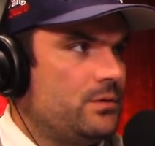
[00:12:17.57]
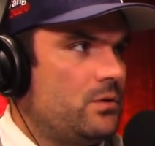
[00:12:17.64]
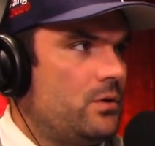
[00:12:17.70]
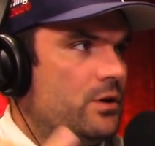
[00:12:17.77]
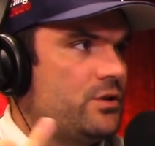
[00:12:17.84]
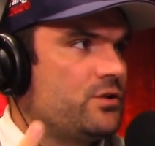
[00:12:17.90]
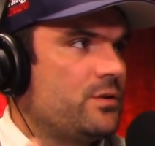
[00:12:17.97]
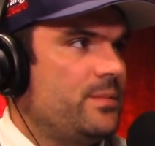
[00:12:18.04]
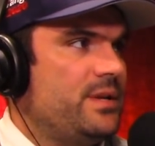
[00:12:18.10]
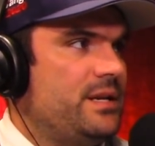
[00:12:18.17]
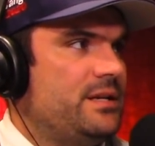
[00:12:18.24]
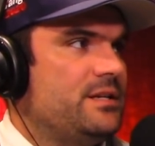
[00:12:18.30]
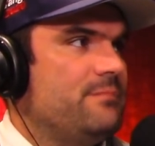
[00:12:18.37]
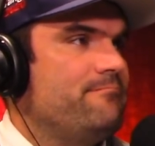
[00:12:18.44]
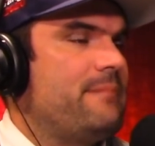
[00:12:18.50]
or
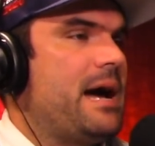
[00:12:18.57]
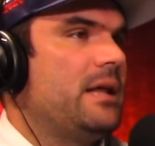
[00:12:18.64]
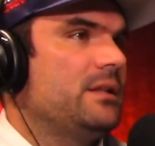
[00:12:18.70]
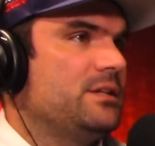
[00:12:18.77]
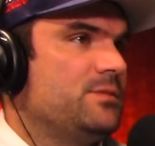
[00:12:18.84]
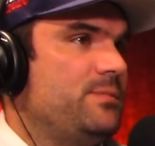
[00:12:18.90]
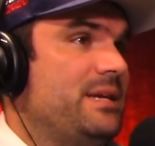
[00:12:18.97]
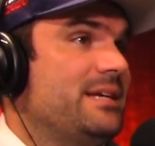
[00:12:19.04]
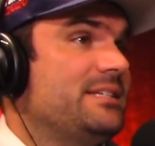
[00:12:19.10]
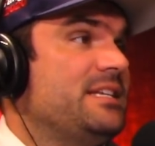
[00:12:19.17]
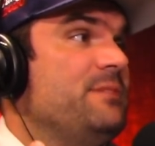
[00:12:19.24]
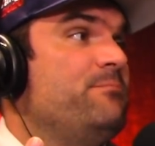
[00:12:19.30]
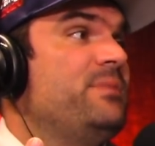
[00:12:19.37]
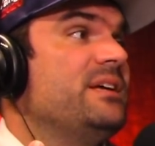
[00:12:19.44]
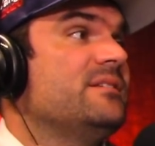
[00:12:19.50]
attributed to malice because
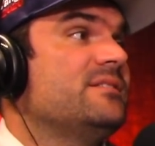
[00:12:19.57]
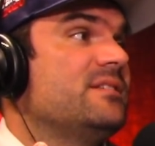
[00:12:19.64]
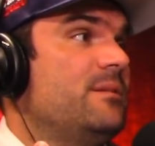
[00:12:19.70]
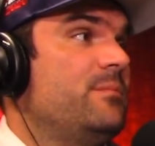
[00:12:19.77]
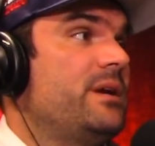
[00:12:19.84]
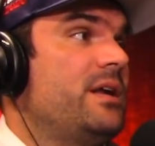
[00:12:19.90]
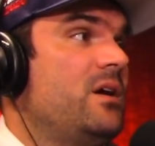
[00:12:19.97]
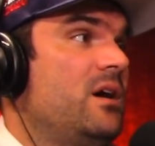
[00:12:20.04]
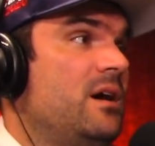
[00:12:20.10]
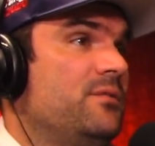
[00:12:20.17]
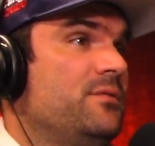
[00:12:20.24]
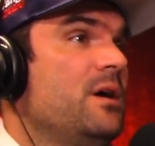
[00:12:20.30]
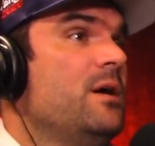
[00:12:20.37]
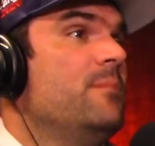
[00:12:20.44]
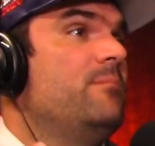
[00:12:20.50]
he pissed somebody off